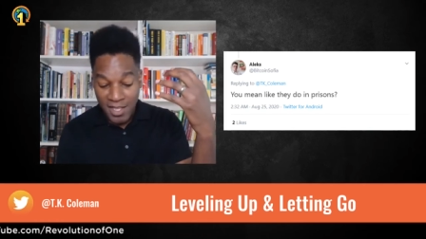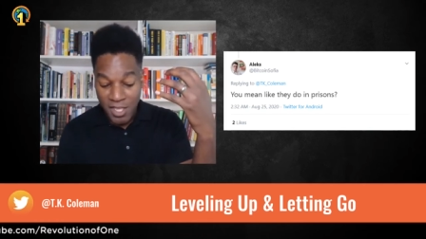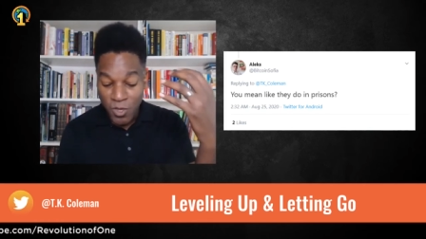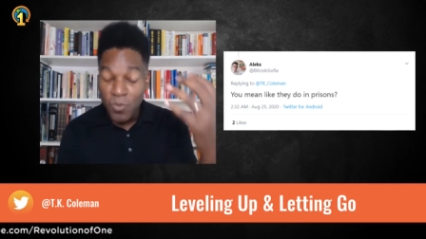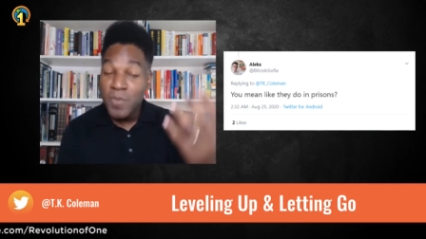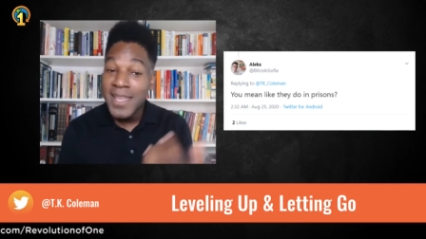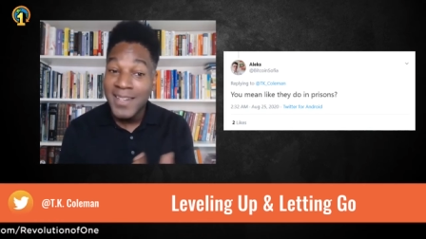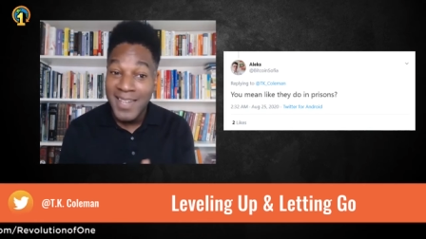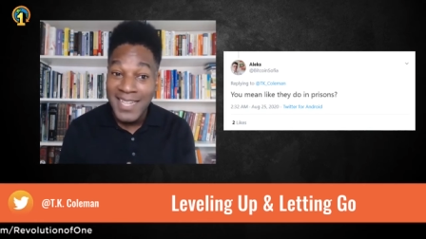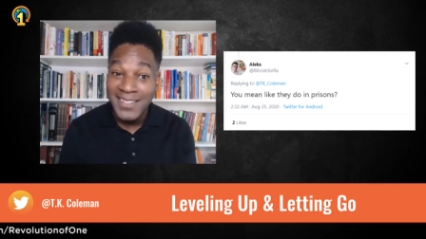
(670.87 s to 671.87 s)
You mean
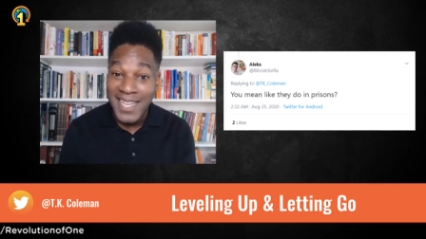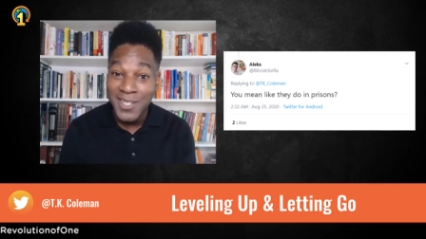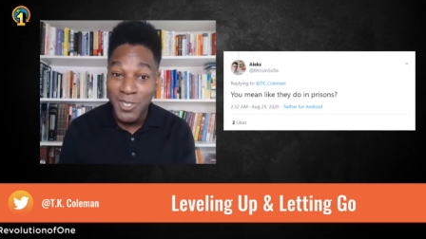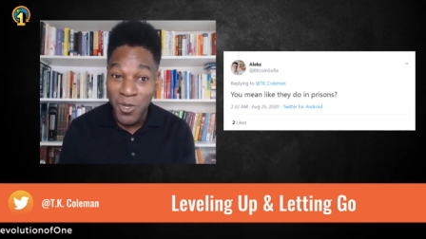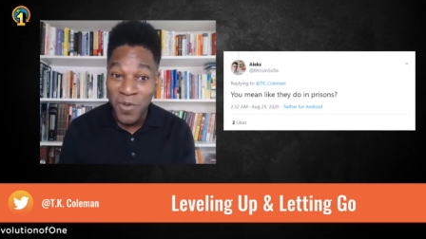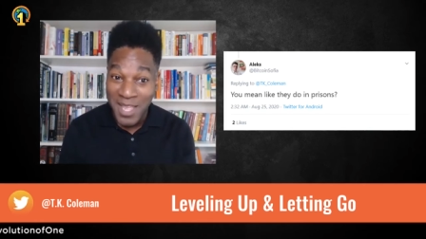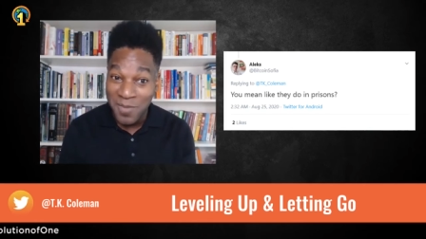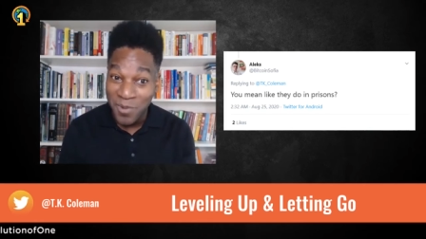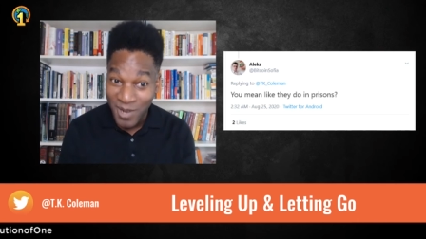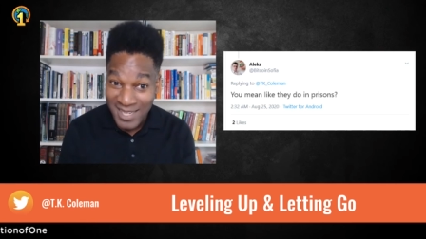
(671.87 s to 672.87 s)
like they do in
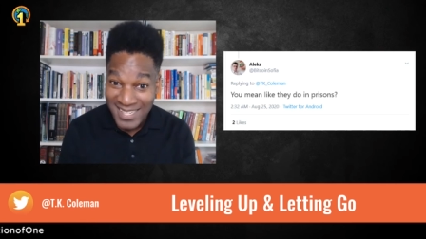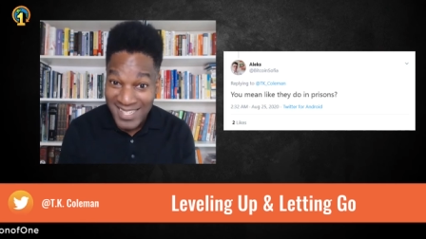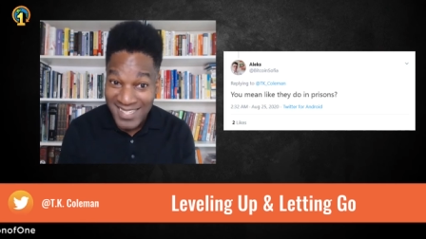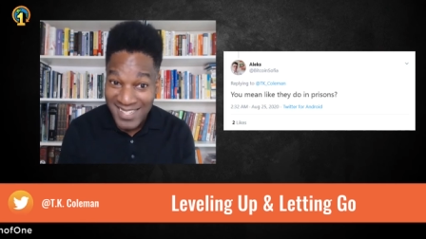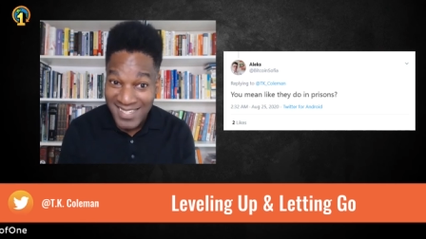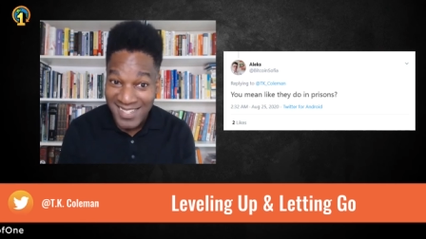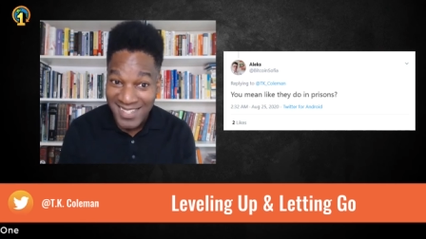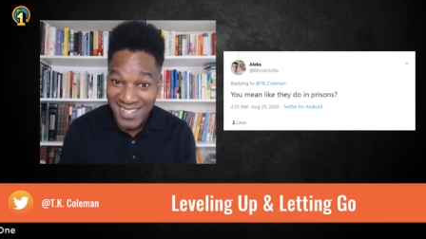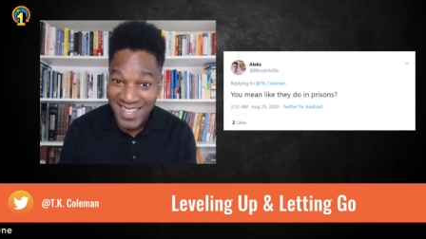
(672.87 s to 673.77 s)
prisons?